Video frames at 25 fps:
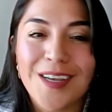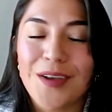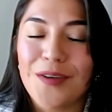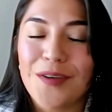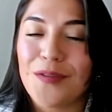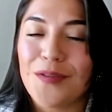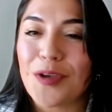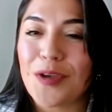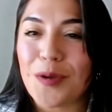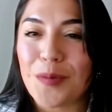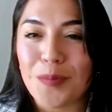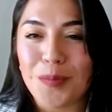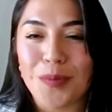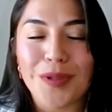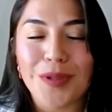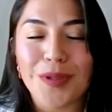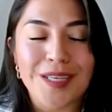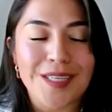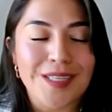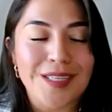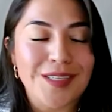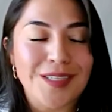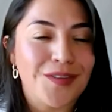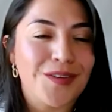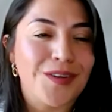You can
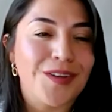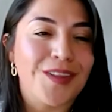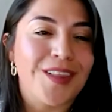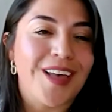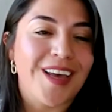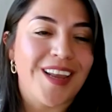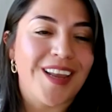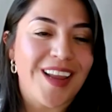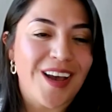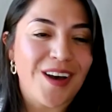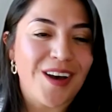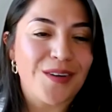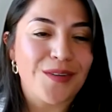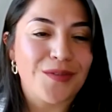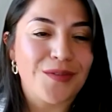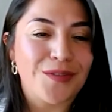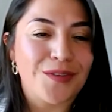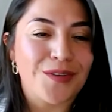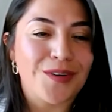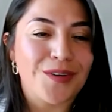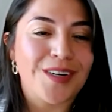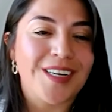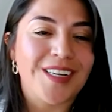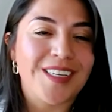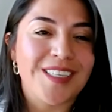please fill that out
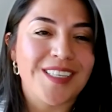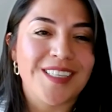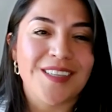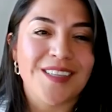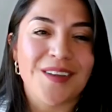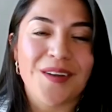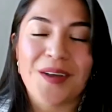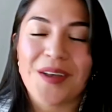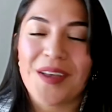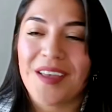for us.